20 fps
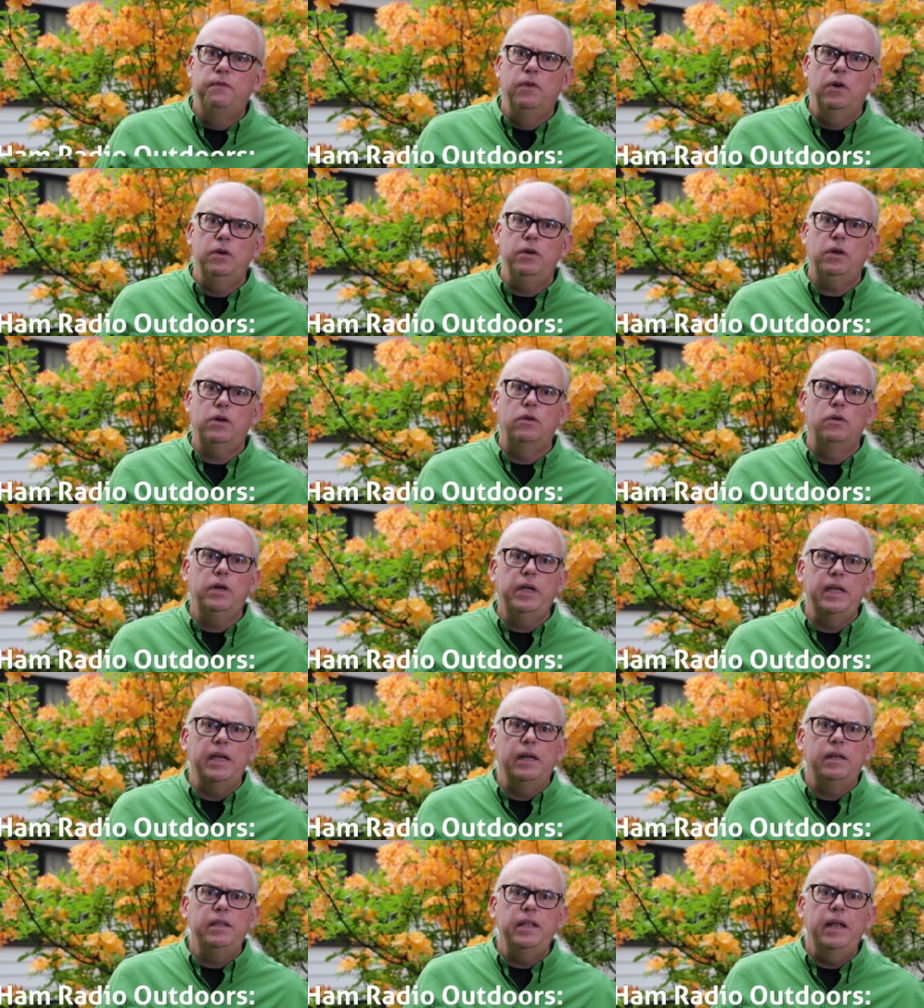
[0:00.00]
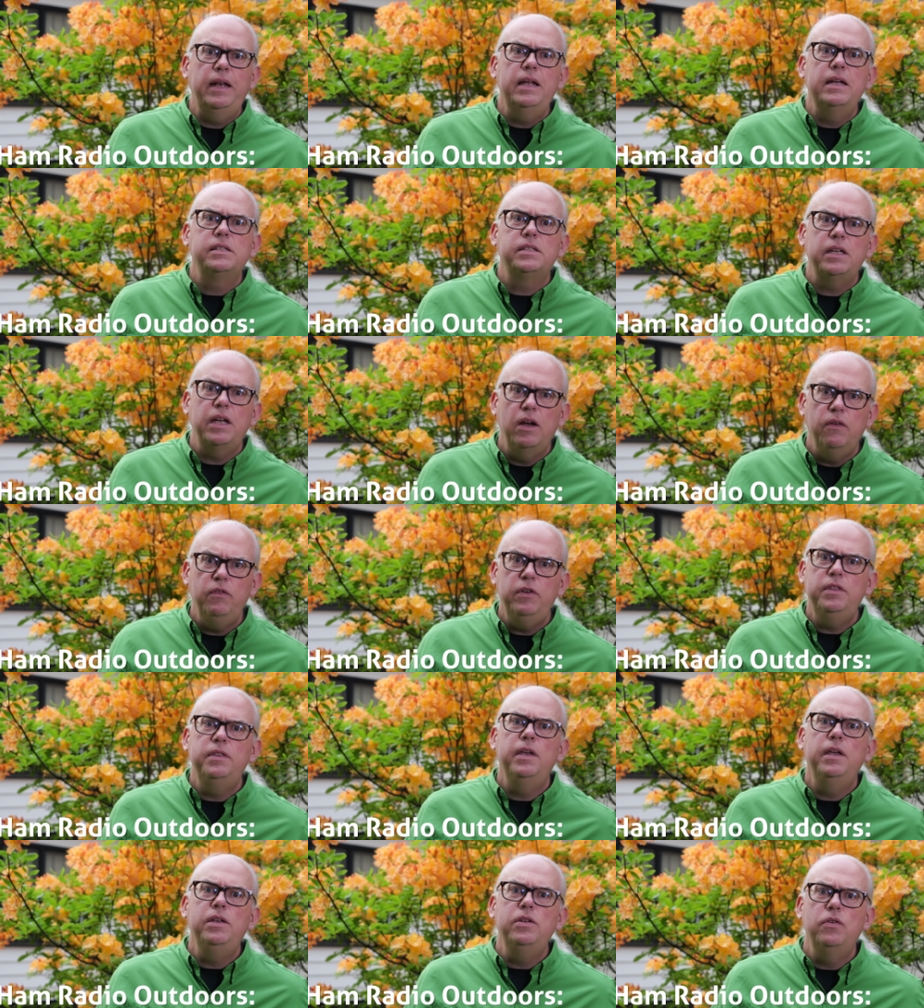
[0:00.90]
vertical kit that has
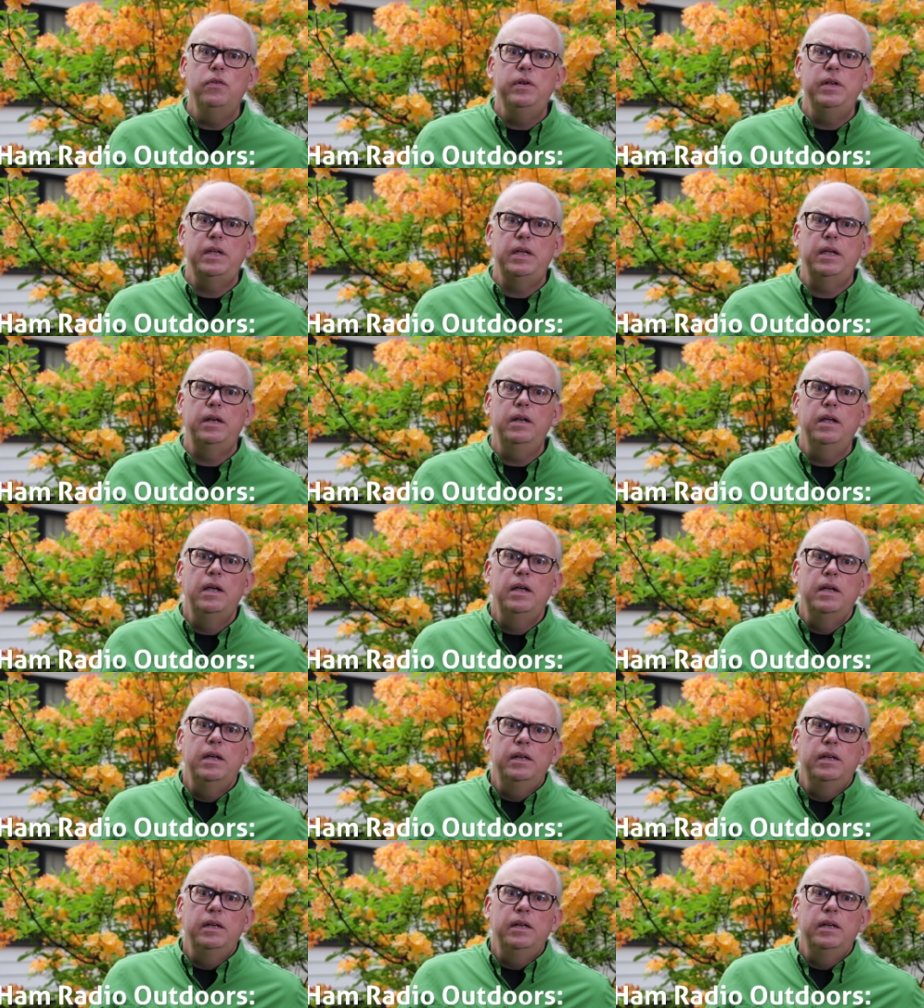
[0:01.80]
everything you need